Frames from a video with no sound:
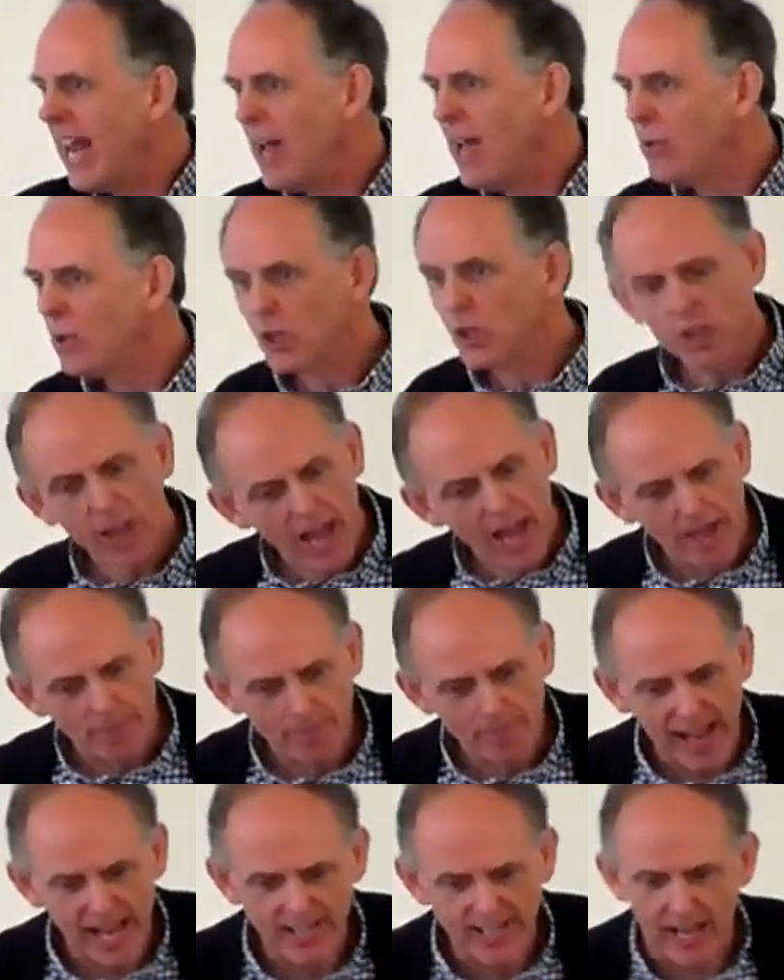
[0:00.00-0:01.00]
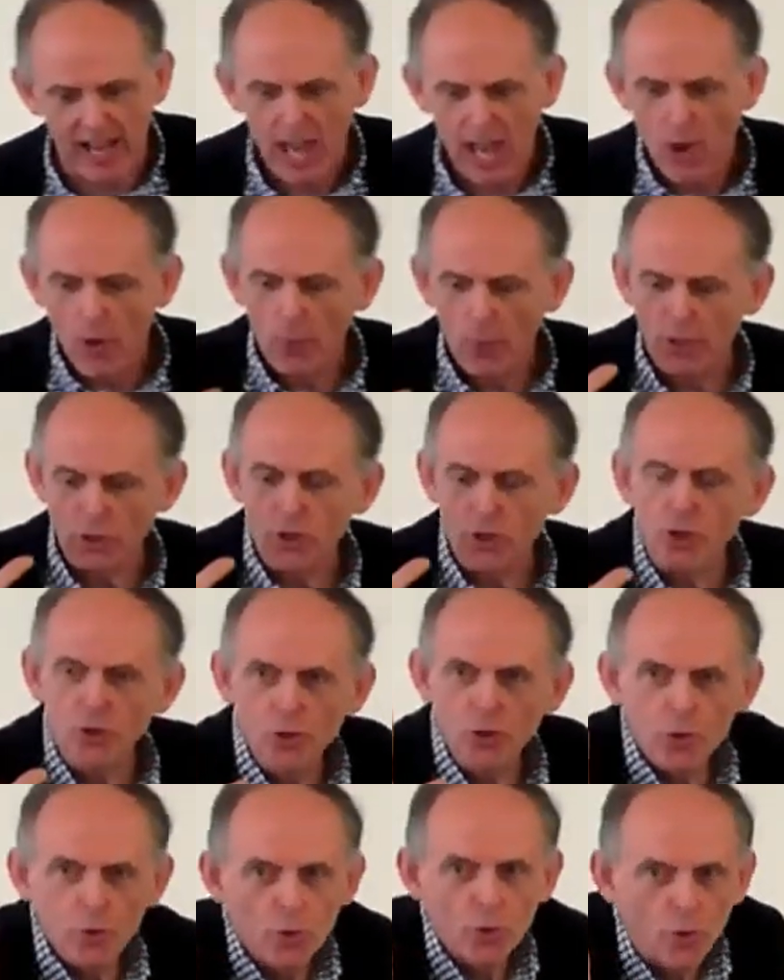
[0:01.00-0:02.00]
else that matter, which is
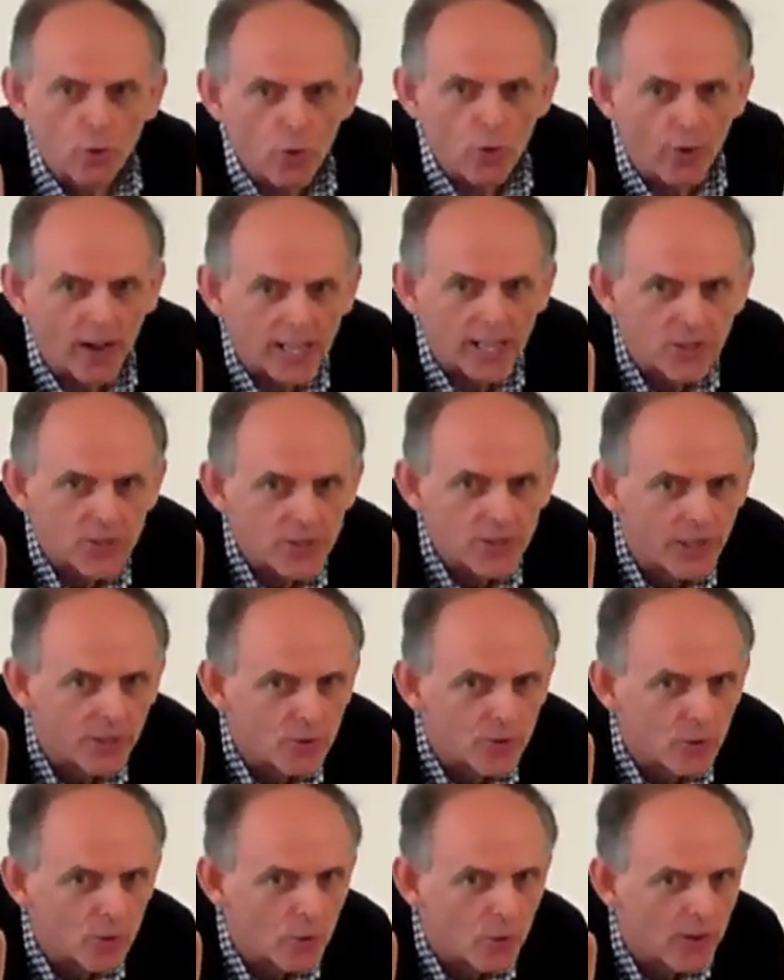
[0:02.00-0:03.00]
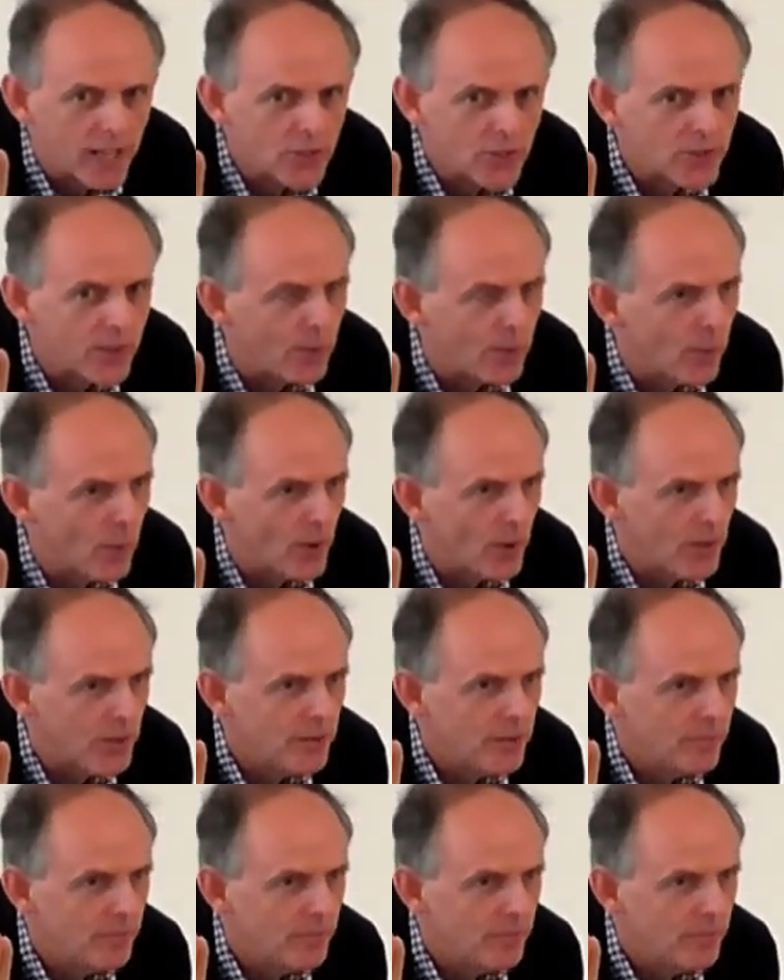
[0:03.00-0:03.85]
due to Christ and to Christ alone?